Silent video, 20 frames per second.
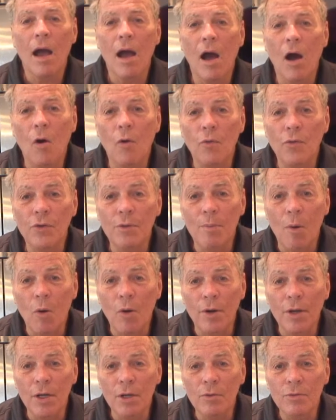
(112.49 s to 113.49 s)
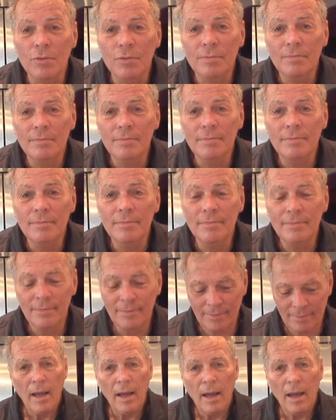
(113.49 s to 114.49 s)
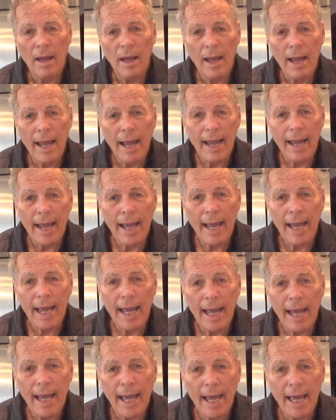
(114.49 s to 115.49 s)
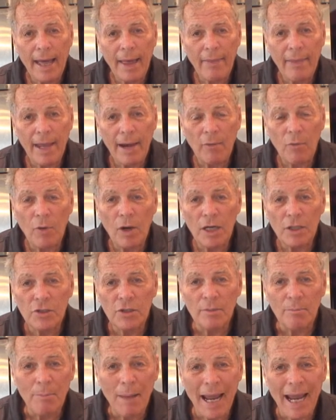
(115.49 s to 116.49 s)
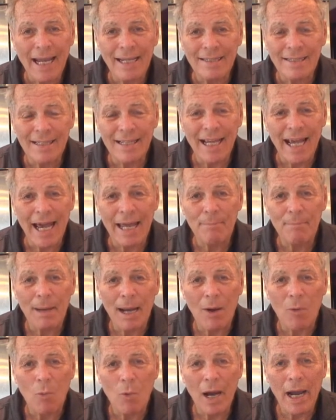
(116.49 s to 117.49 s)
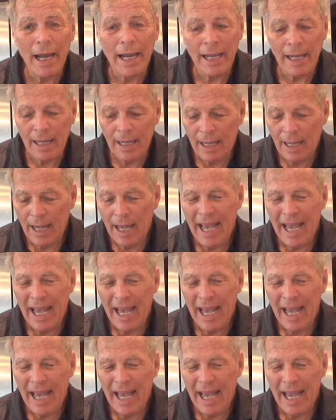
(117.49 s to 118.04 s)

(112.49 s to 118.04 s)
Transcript: On to more news ah, that Russian mask got in my way.